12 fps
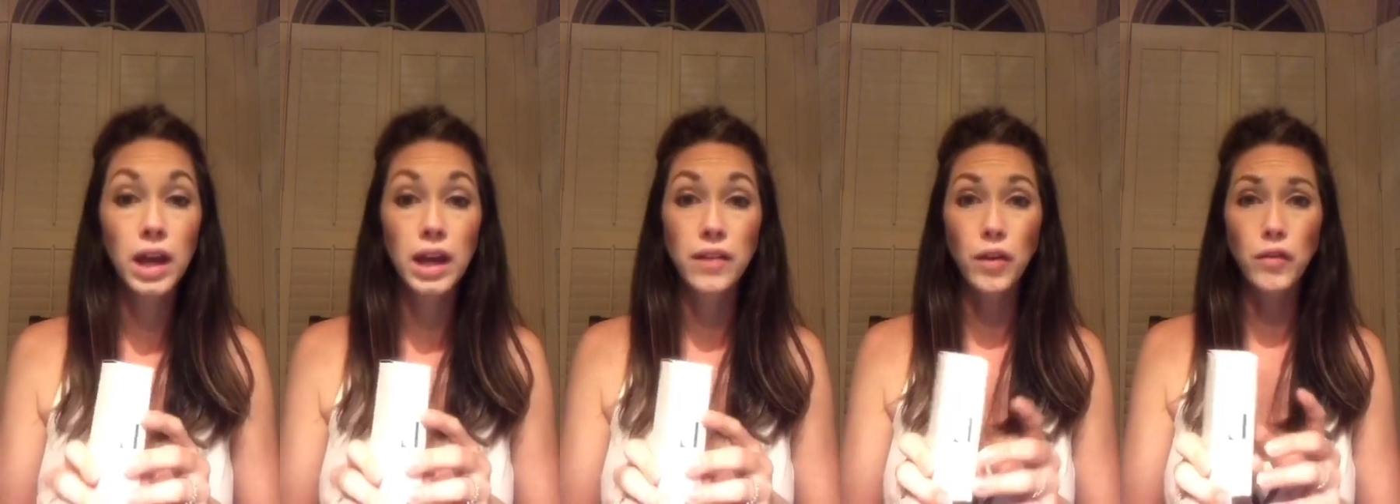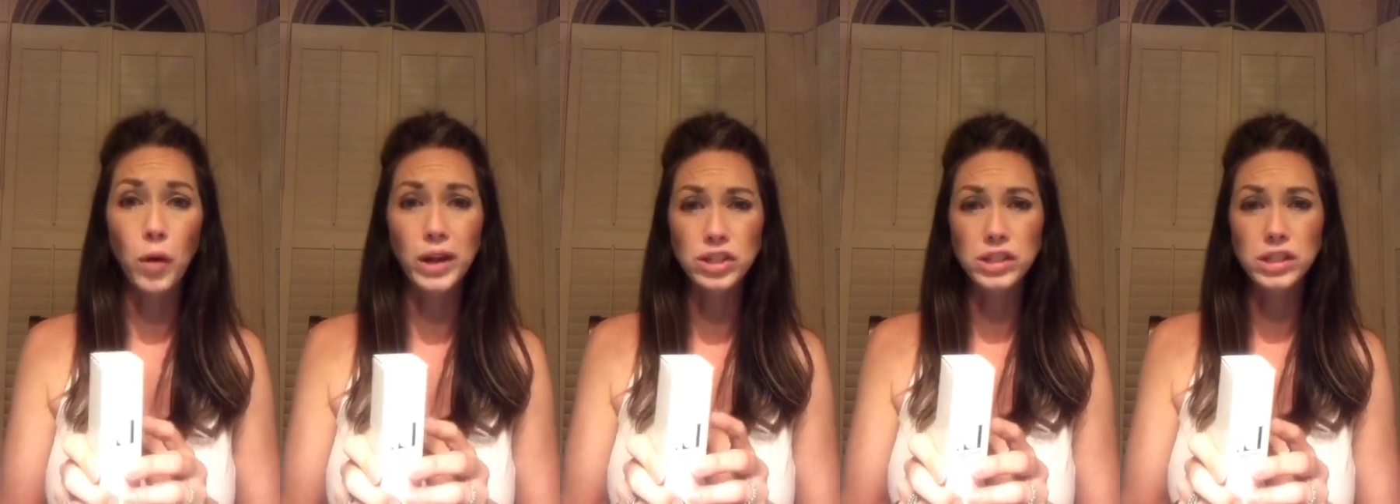And if you have
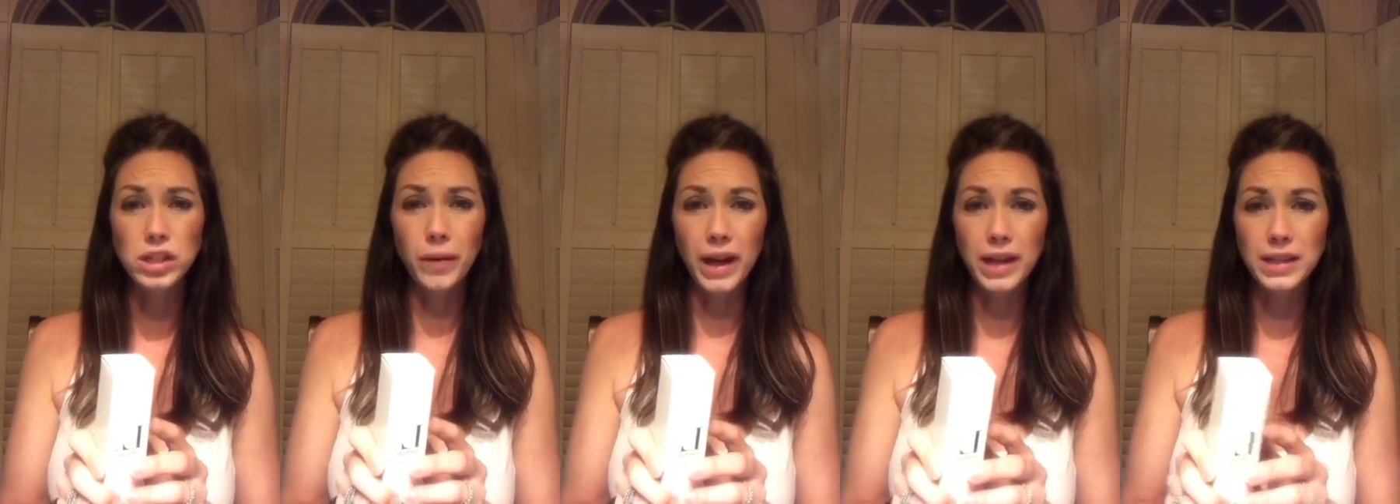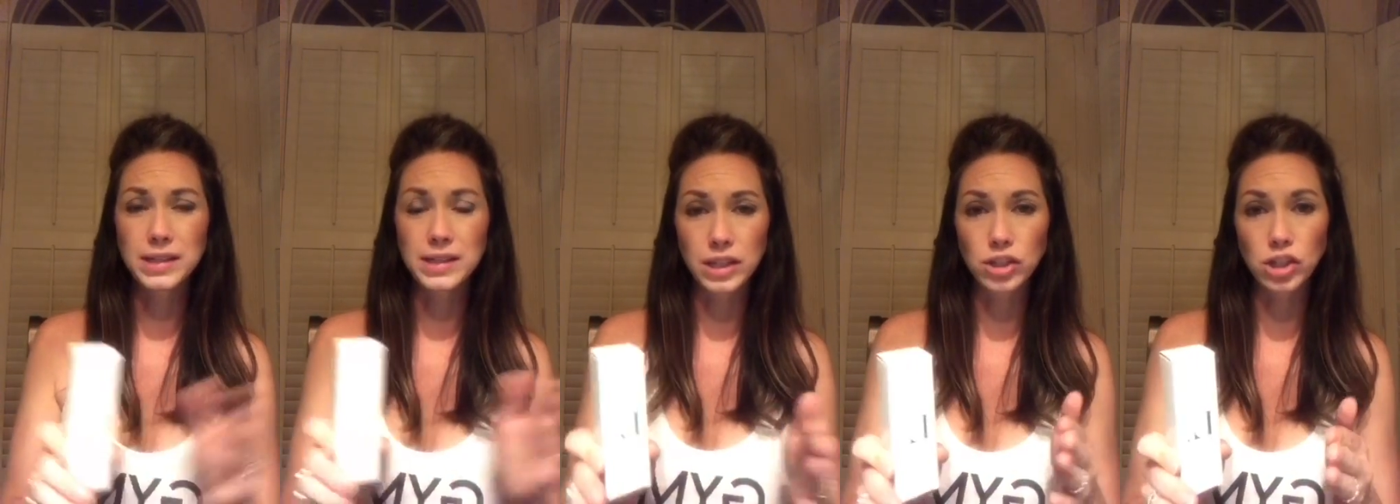questions too, I can
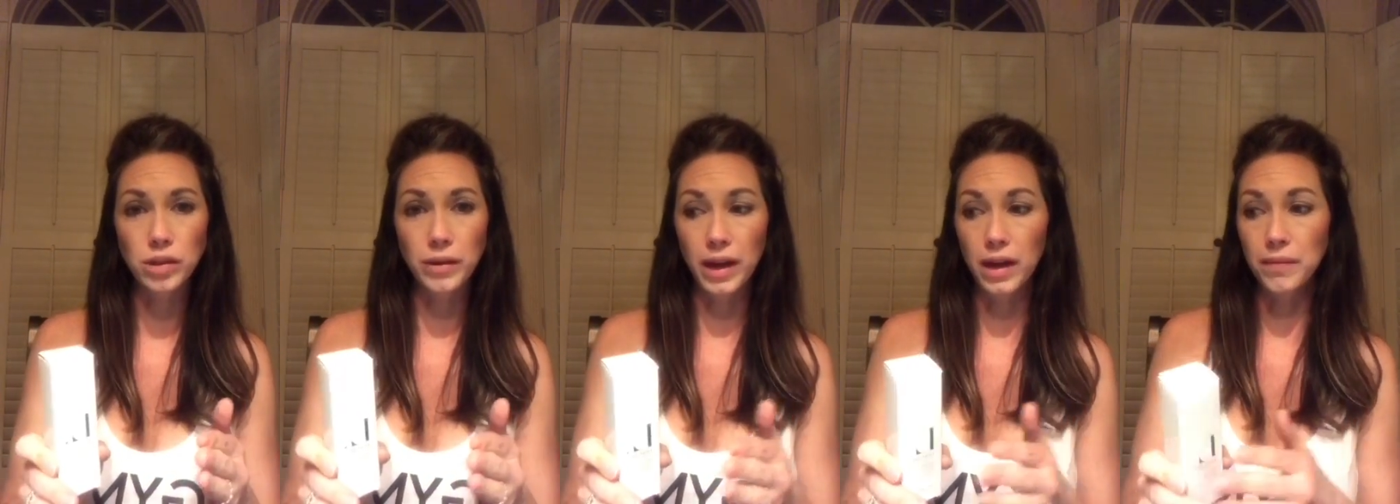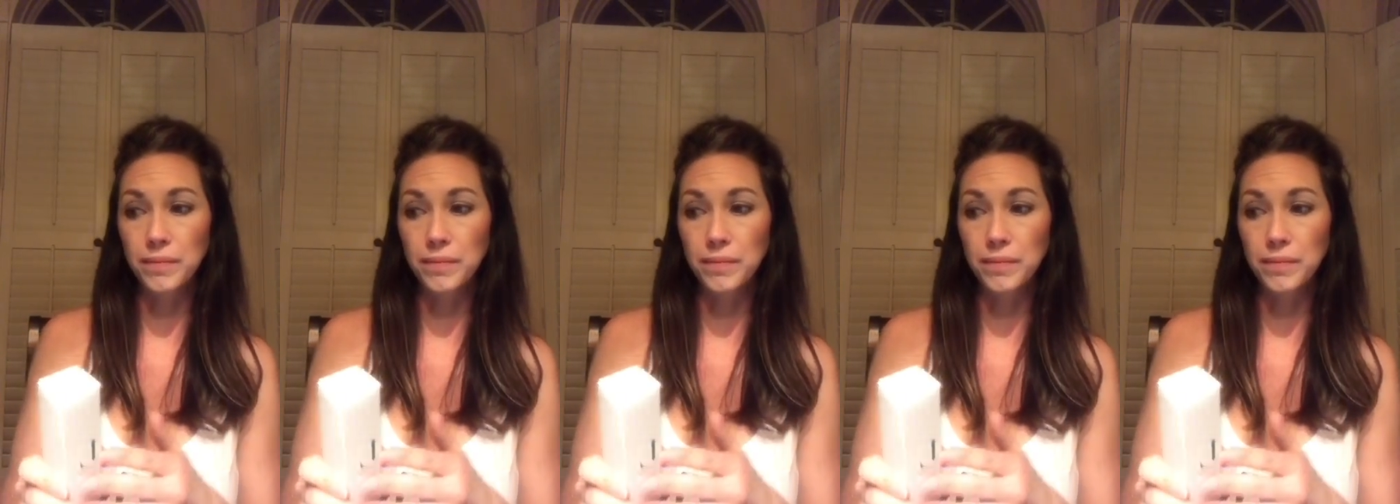send you